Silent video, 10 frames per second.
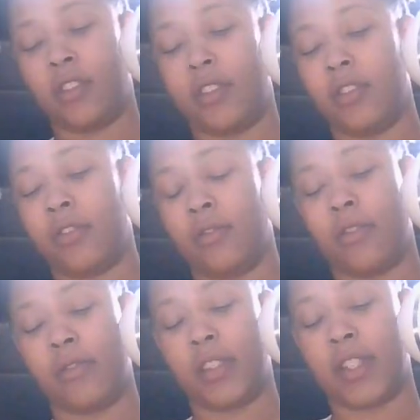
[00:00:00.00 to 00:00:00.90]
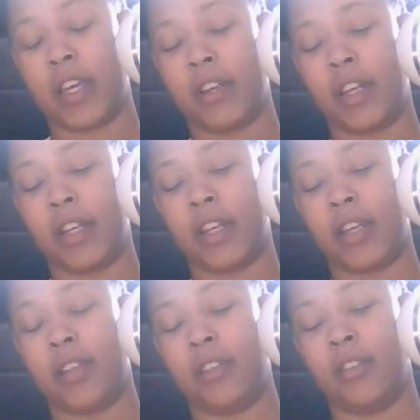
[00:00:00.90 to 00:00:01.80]
shit. On Saturday
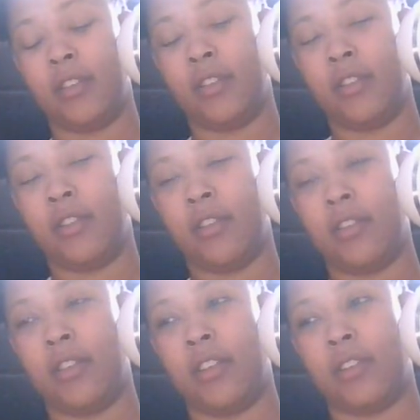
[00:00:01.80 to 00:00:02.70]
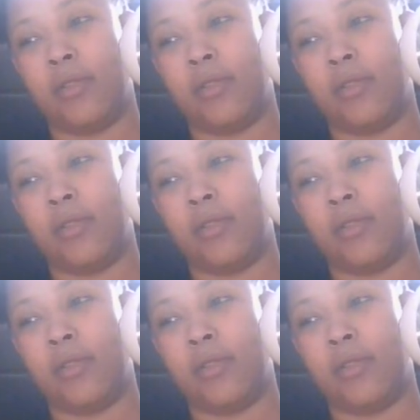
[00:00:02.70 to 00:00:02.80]
night, niggas